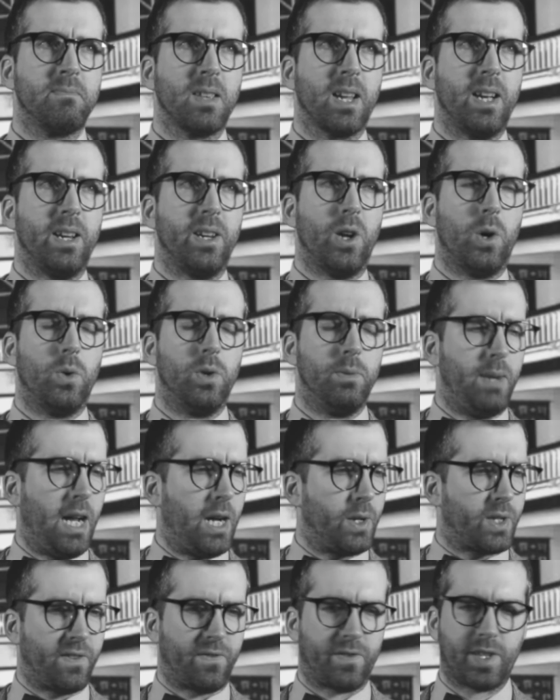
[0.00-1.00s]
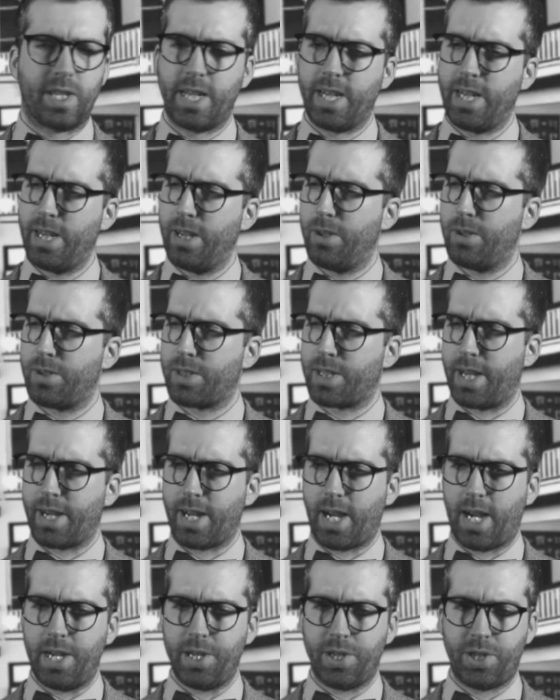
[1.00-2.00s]
and no amount of tears that
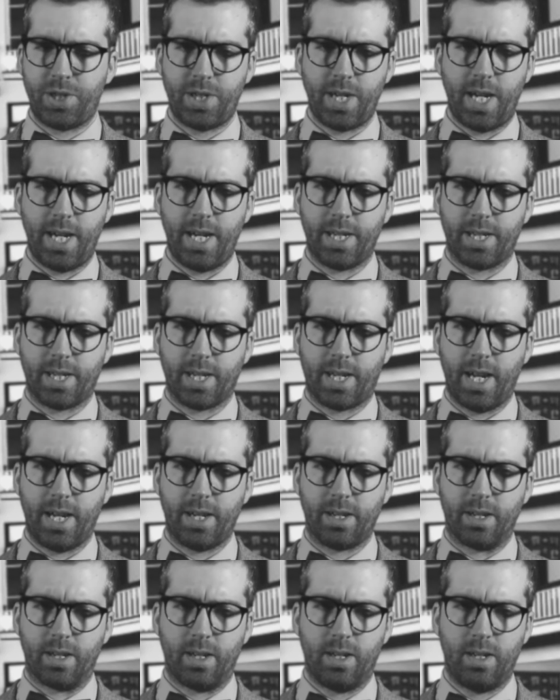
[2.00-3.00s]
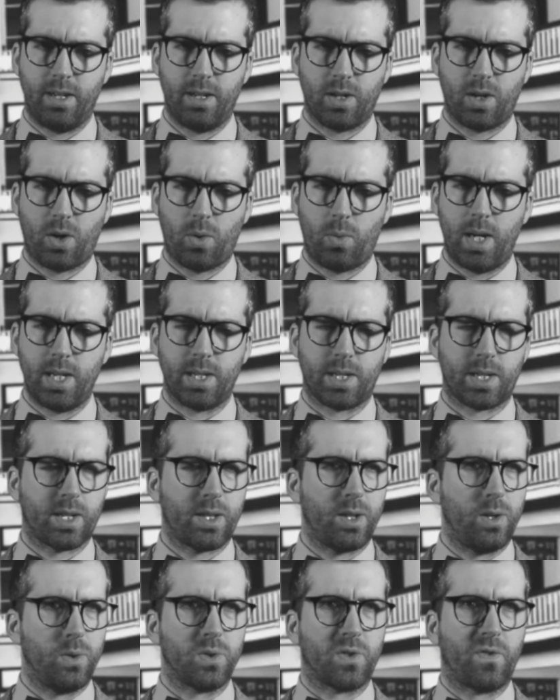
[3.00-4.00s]
I shed can quench
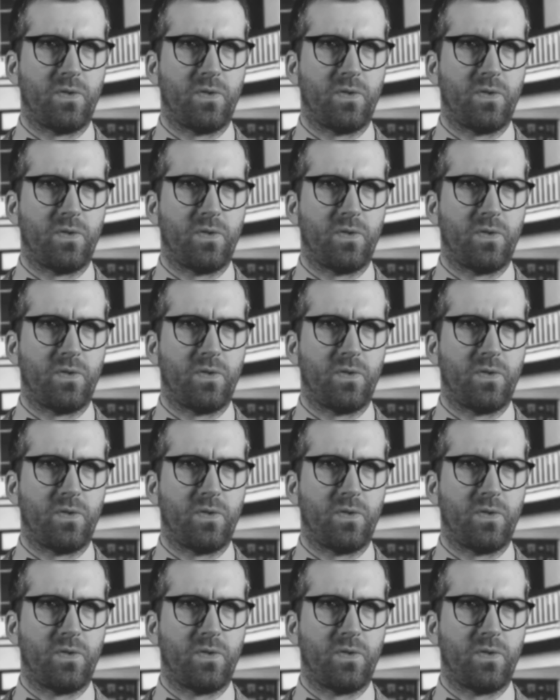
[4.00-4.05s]
those